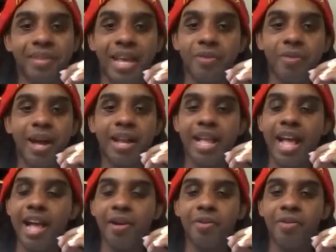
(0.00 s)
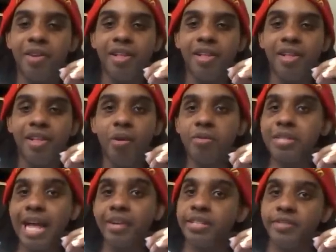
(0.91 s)
And right now, the world
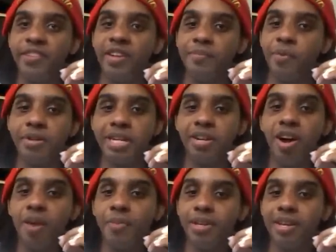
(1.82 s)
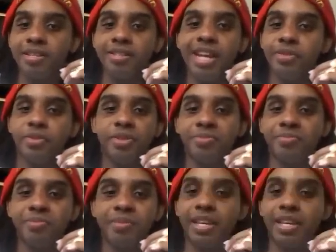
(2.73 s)
title doesn't feel important at all because Lesnar,